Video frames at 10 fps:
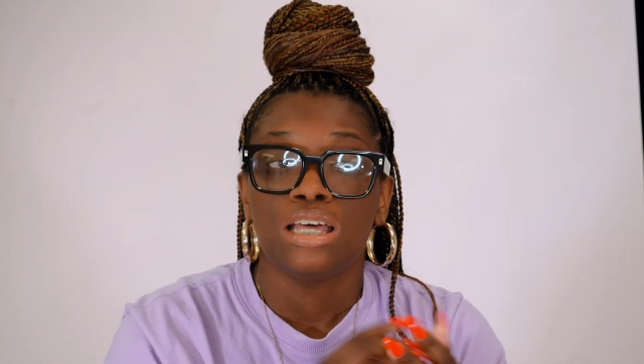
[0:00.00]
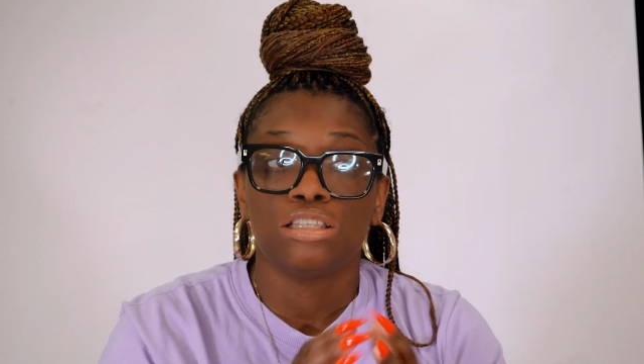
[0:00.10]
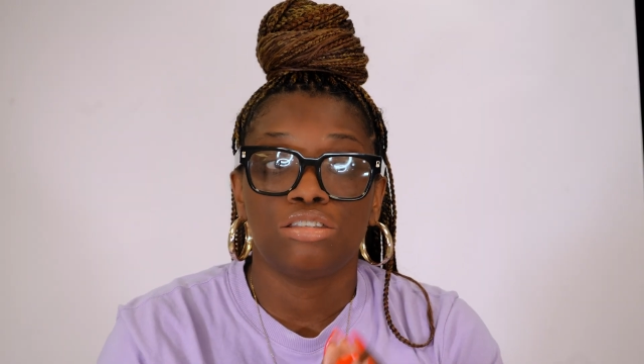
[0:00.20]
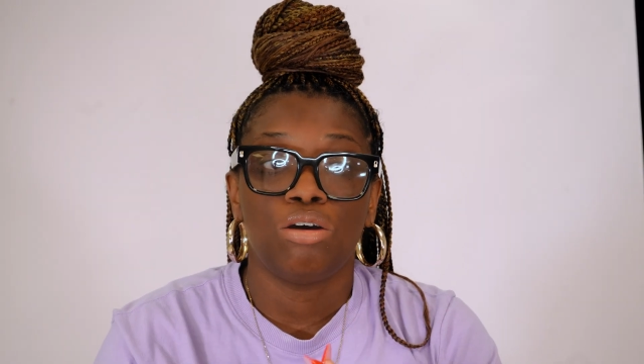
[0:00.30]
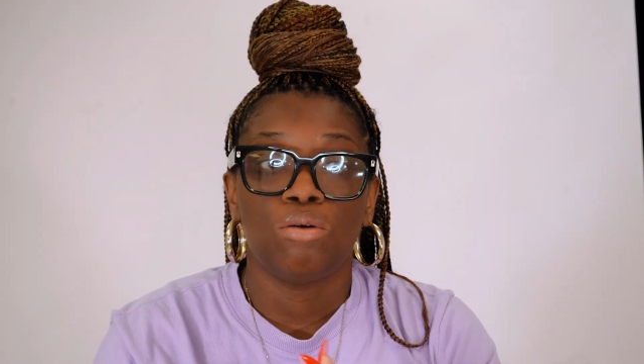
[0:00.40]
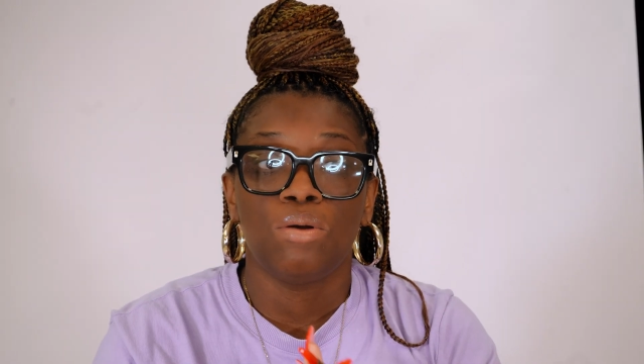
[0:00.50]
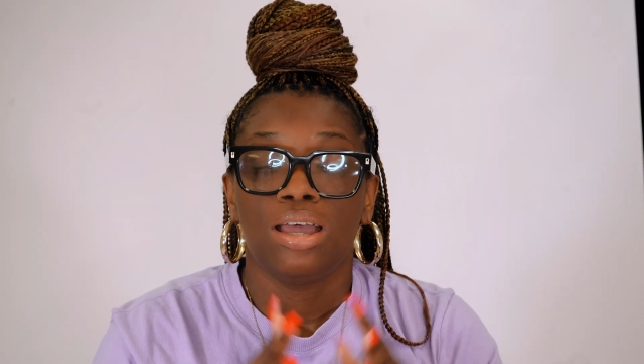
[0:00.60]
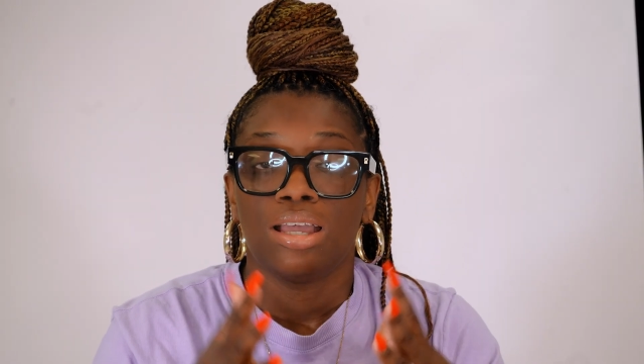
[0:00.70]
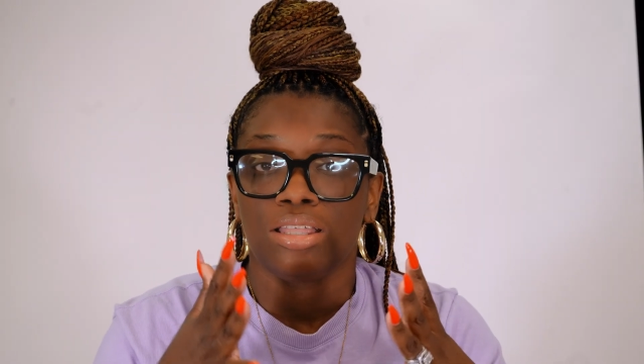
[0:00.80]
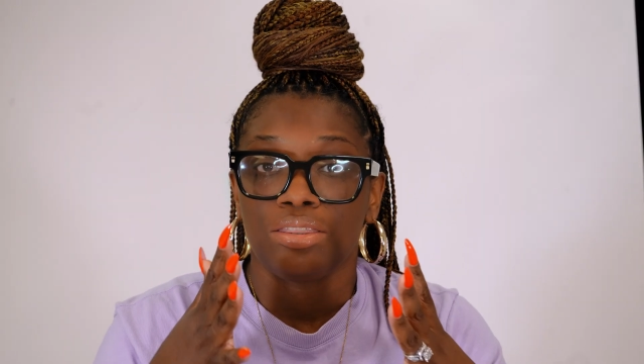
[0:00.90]
So
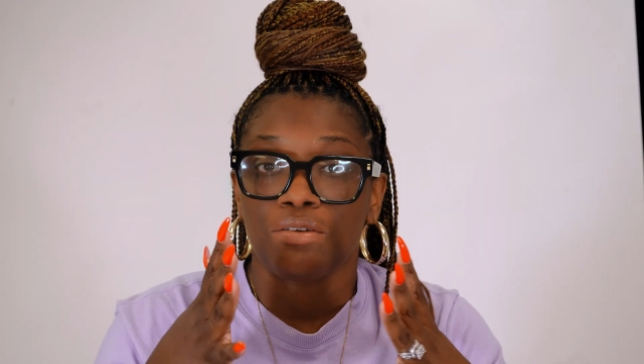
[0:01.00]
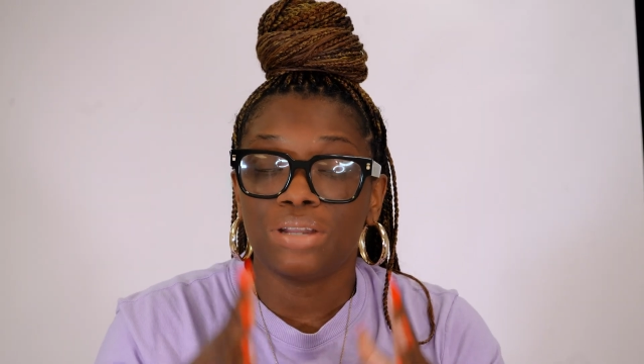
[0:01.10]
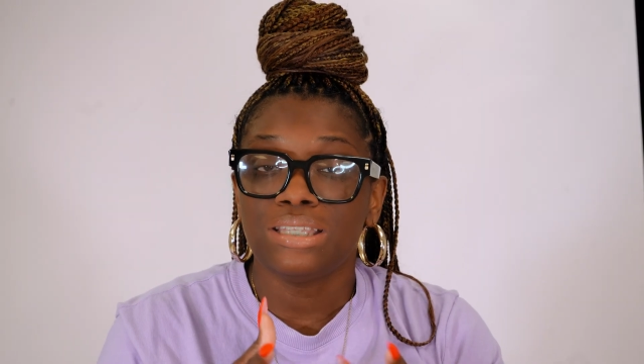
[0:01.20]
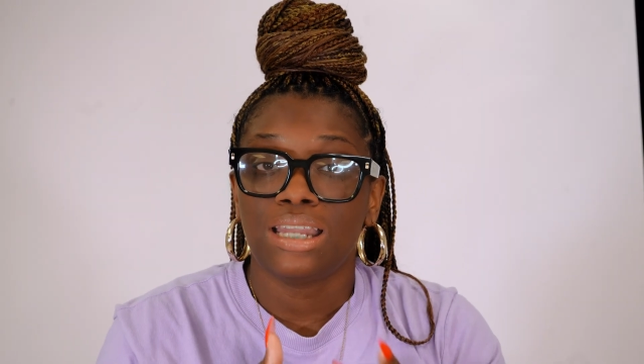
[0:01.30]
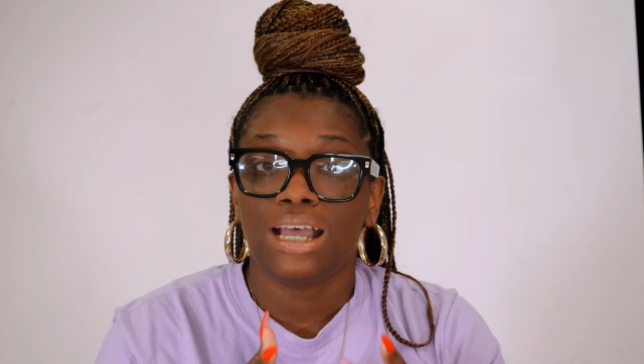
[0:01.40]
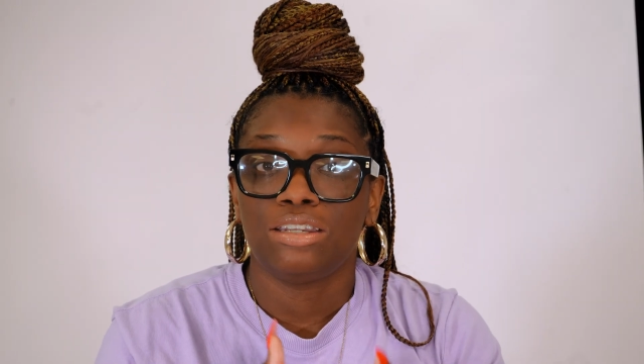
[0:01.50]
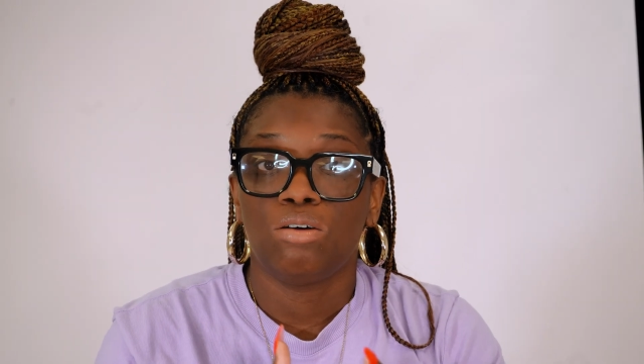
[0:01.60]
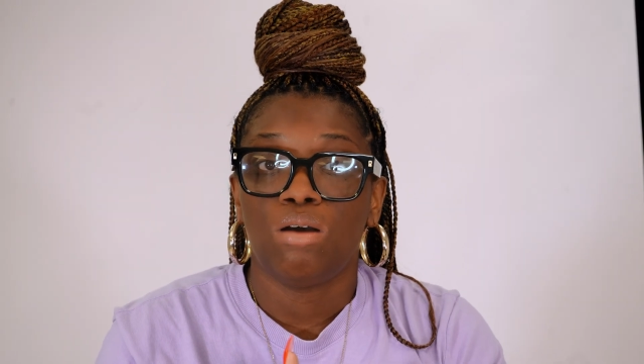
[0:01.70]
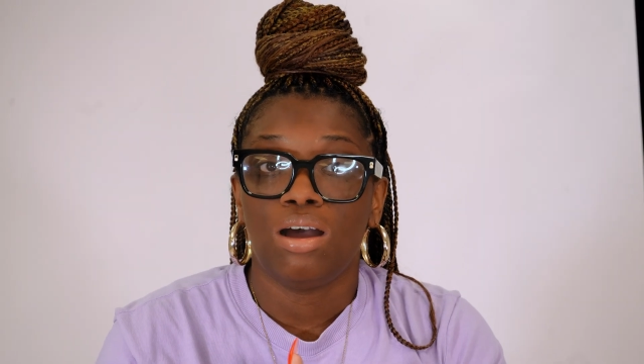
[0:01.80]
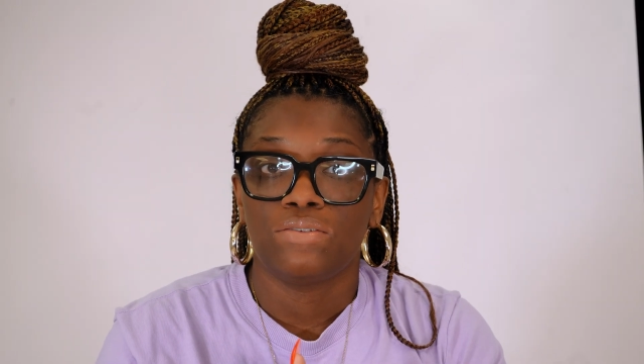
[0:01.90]
the reason I
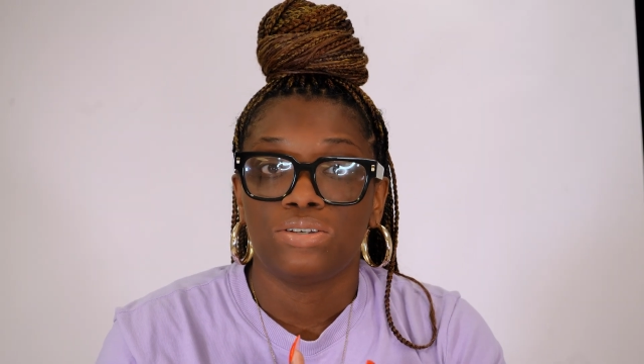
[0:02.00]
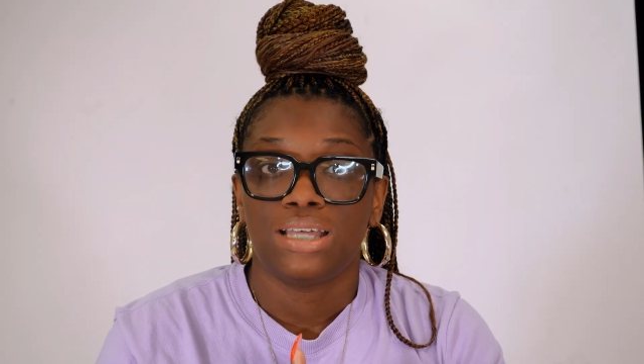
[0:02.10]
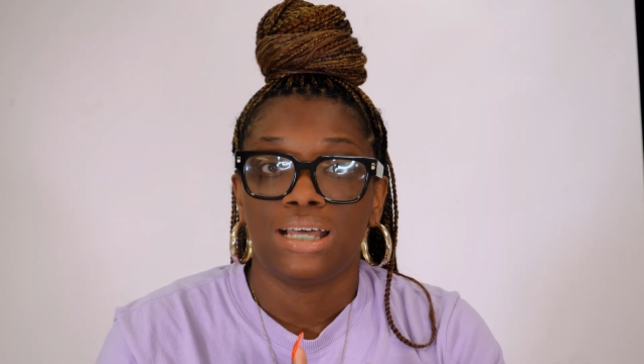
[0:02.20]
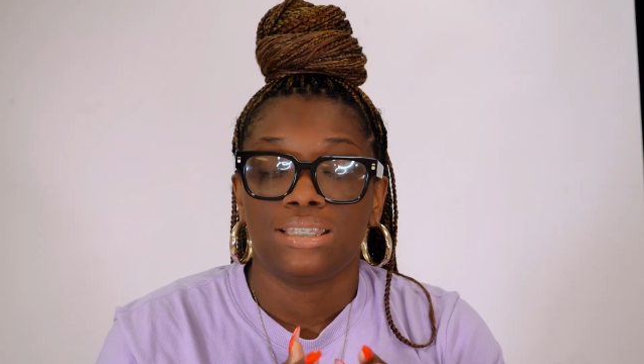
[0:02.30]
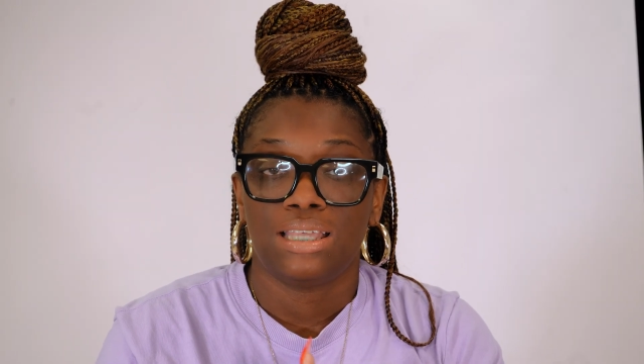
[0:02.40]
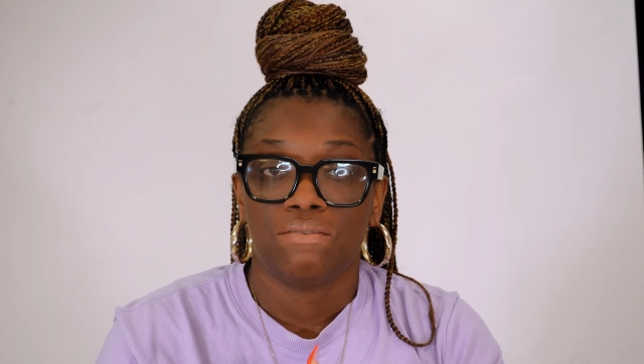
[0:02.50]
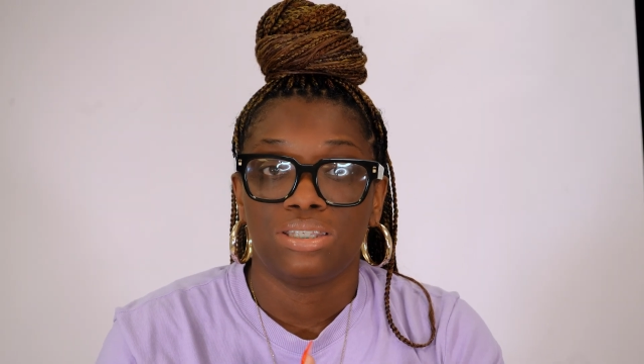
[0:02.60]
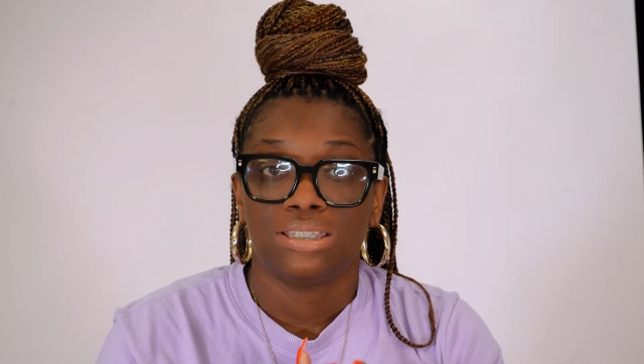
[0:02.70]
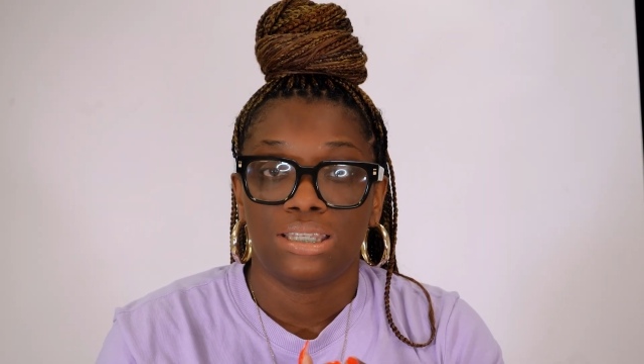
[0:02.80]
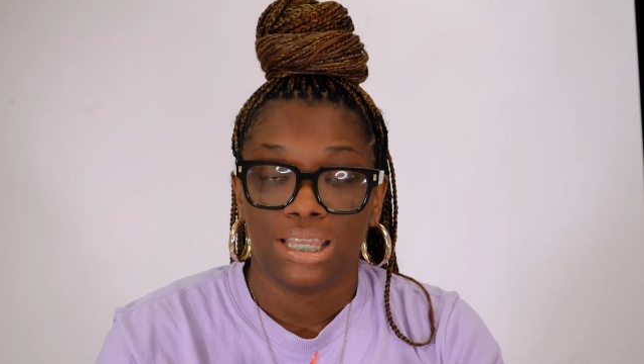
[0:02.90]
don't offer size
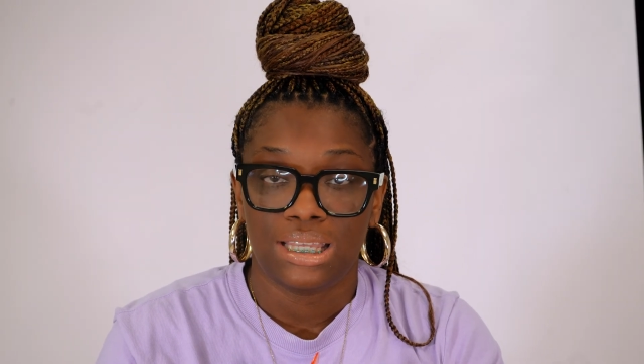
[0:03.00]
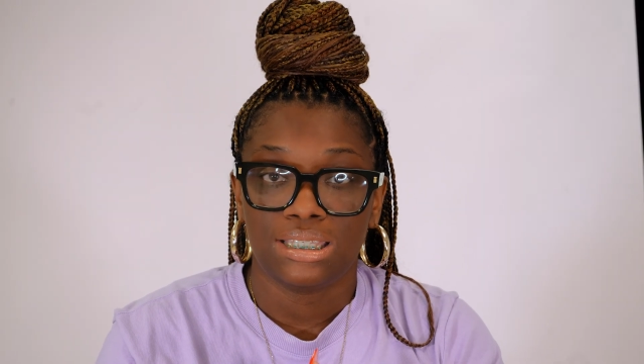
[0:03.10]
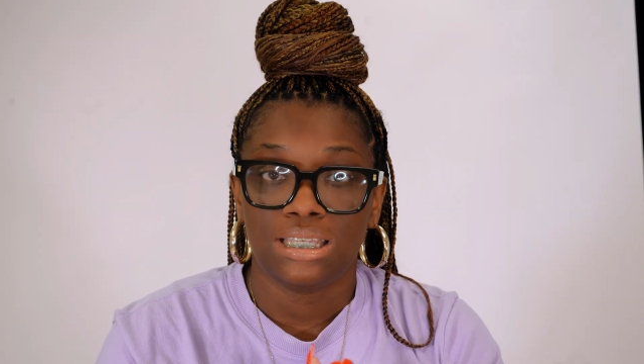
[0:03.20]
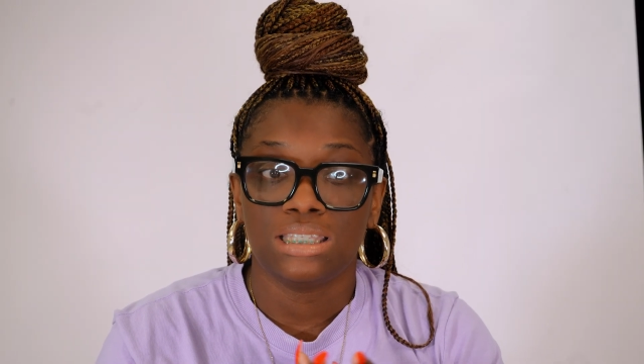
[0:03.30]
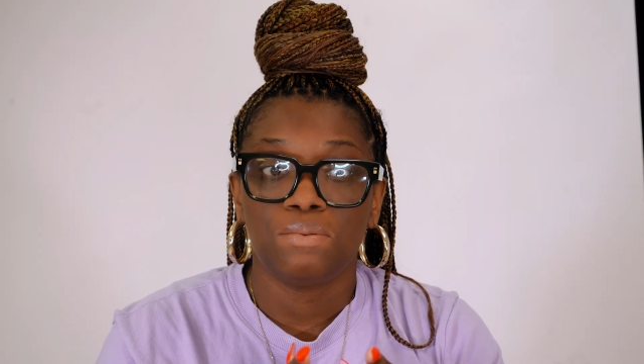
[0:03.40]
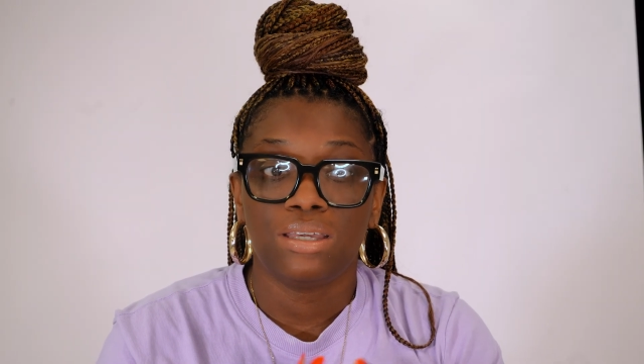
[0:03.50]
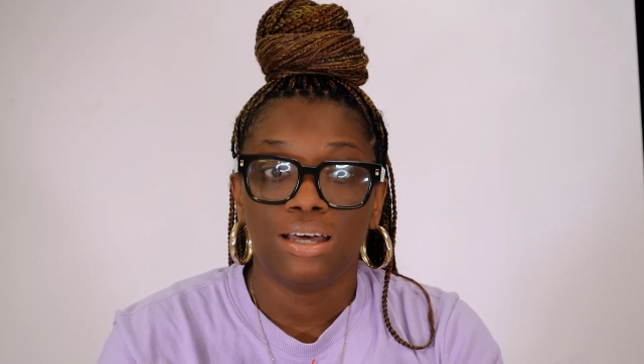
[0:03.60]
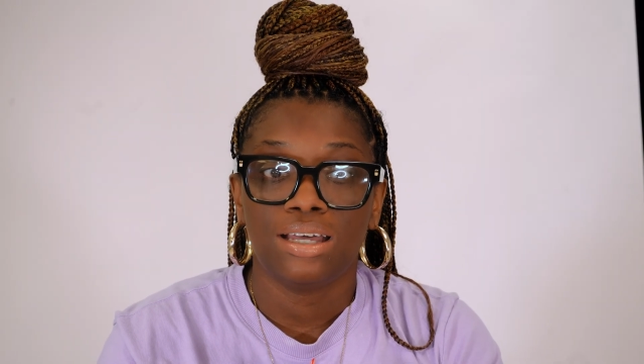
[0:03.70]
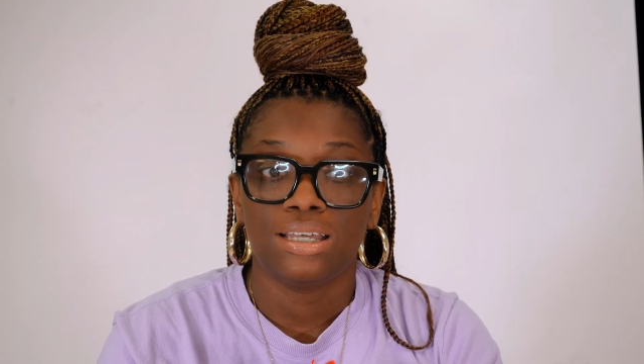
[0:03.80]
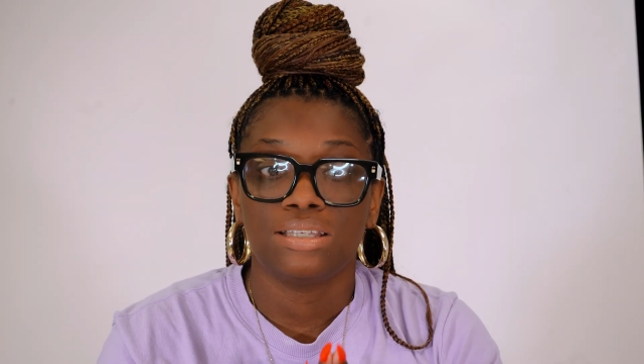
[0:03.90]
7s and 8s is
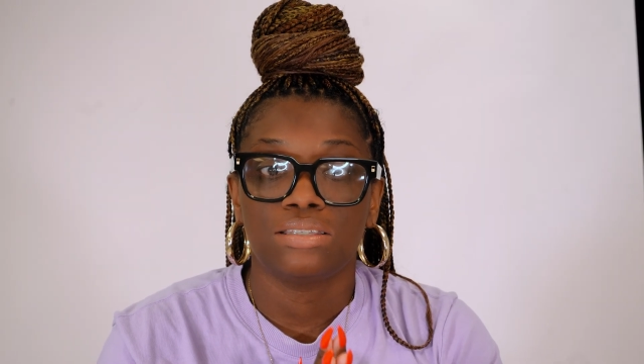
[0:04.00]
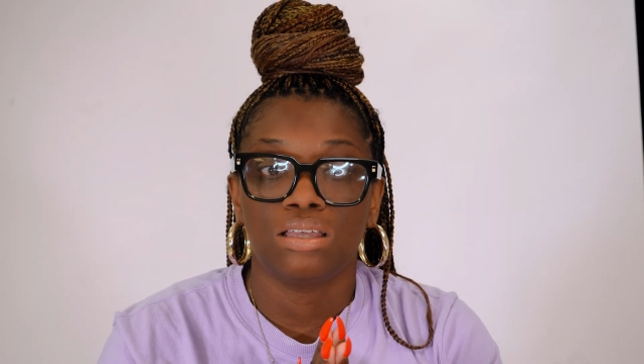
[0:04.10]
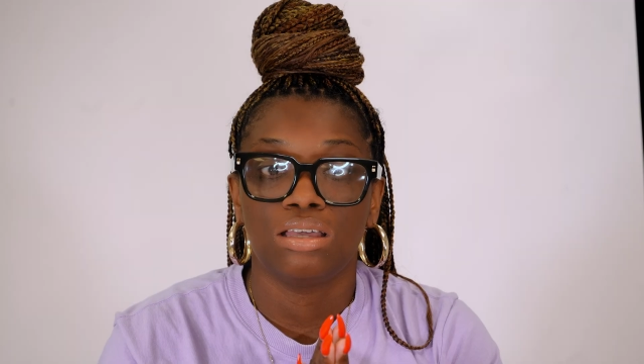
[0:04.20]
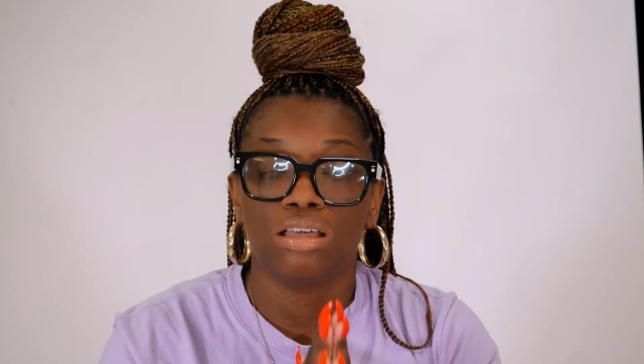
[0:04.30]
because